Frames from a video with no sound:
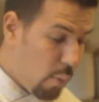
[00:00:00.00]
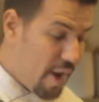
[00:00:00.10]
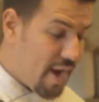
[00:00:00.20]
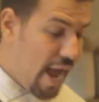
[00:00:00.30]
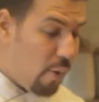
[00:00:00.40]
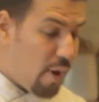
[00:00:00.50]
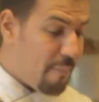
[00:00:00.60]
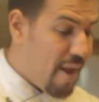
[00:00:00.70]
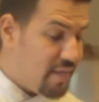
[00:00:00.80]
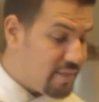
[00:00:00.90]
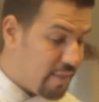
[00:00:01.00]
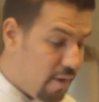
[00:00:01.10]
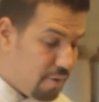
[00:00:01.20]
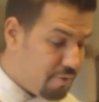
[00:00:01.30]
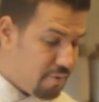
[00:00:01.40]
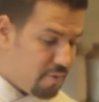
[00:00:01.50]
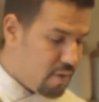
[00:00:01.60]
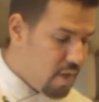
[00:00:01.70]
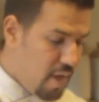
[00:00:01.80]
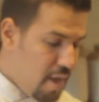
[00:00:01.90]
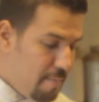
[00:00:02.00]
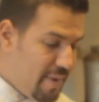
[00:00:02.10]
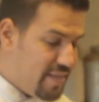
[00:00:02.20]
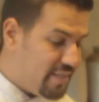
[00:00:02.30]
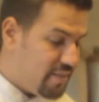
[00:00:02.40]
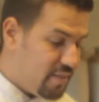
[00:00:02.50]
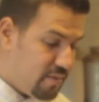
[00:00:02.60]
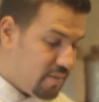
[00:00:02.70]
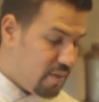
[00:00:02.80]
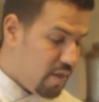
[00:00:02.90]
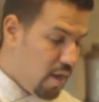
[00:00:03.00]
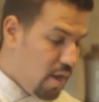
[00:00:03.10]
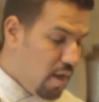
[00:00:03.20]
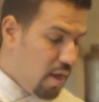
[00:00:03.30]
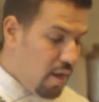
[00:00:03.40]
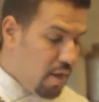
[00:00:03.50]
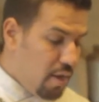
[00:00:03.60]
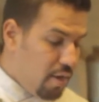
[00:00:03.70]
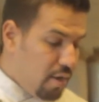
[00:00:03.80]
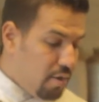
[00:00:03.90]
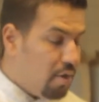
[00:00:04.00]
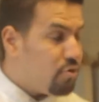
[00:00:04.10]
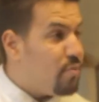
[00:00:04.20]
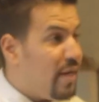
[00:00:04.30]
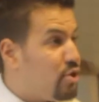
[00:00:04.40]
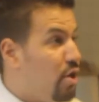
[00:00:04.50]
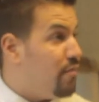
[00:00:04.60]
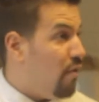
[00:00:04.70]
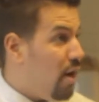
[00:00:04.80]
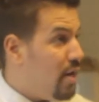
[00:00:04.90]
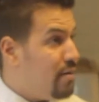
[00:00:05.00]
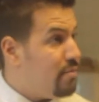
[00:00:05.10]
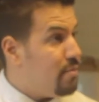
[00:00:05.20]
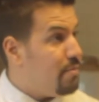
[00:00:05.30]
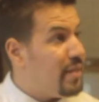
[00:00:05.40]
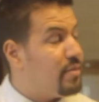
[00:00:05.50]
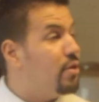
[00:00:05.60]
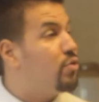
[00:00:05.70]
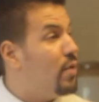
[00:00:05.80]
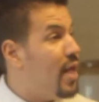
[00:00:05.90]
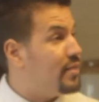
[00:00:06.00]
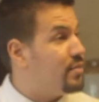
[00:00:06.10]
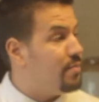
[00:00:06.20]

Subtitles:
When our pan is hot, please, not too much olive oil, but not too less,